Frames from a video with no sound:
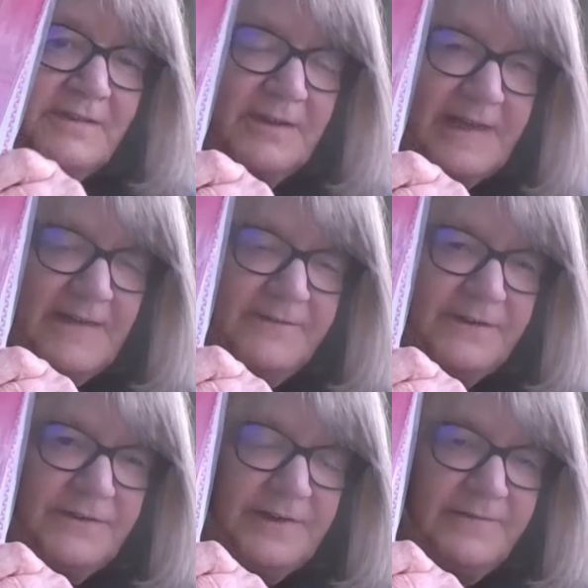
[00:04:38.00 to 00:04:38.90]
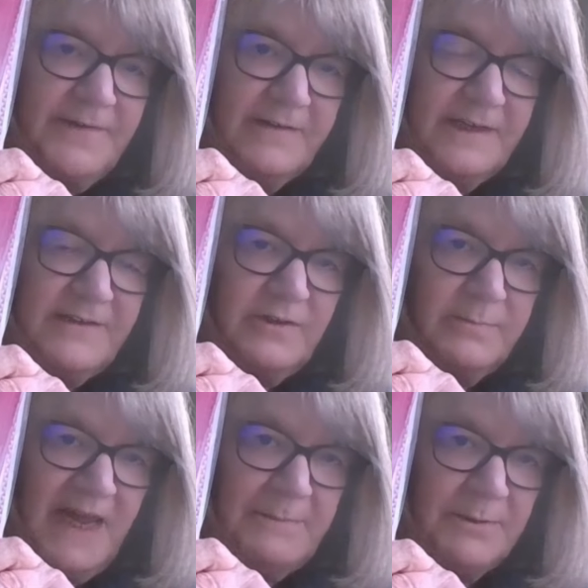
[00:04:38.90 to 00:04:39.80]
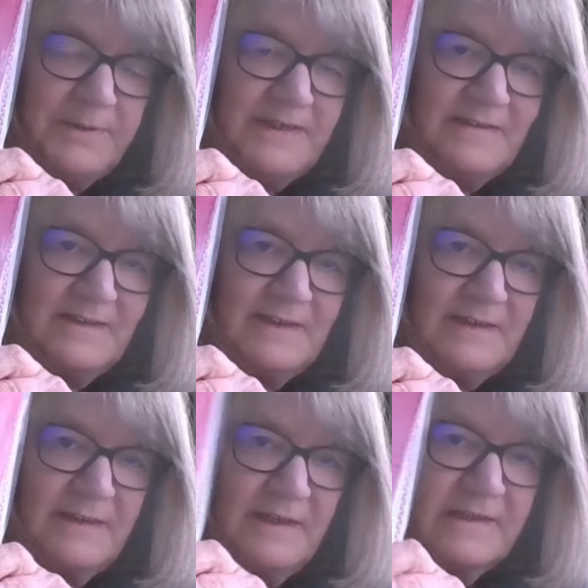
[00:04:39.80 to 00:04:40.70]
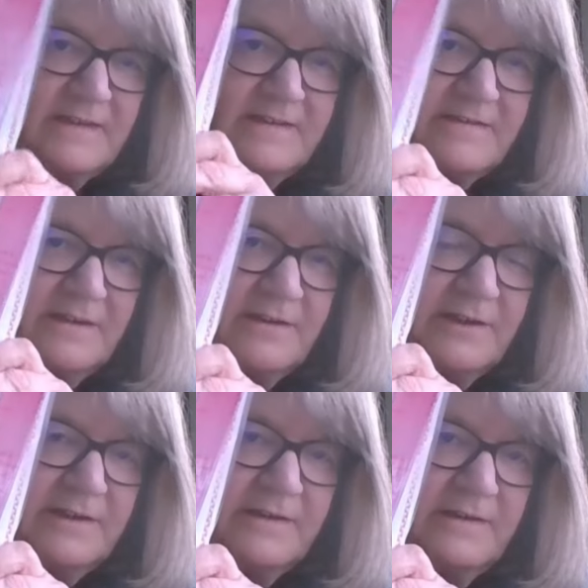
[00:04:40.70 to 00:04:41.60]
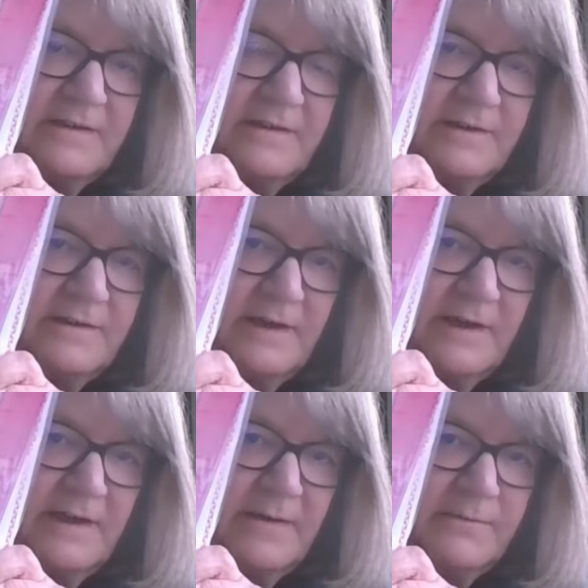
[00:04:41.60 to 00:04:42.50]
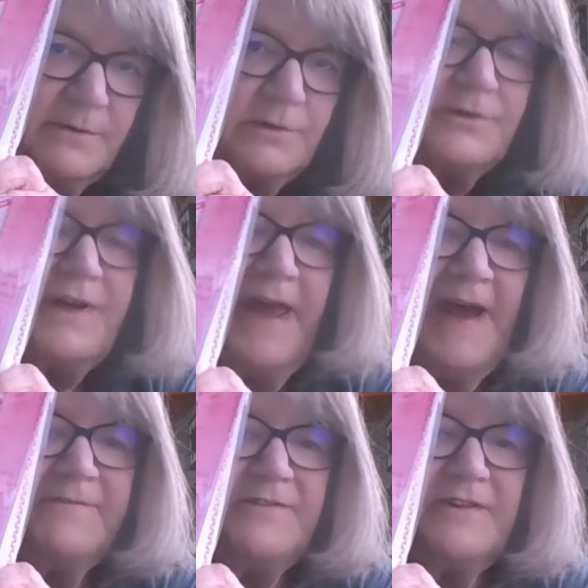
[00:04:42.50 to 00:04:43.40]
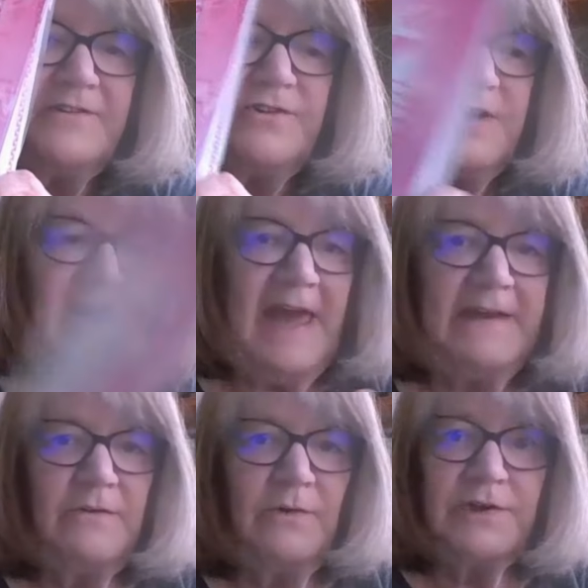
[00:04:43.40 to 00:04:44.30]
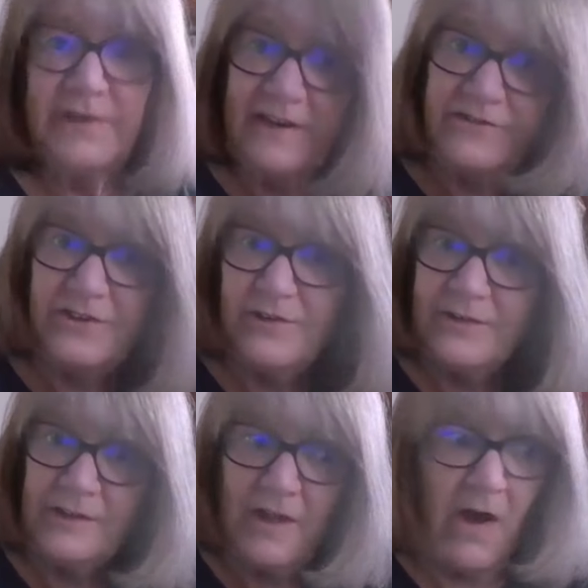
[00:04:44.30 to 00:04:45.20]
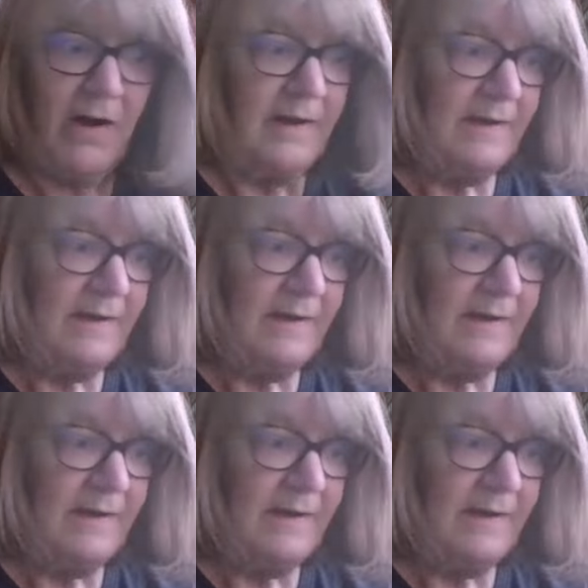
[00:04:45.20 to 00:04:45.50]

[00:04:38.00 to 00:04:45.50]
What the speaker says: like if you're doing foundation paper piecing, this is a good ruler to have so that you can add a quarter as you're going along.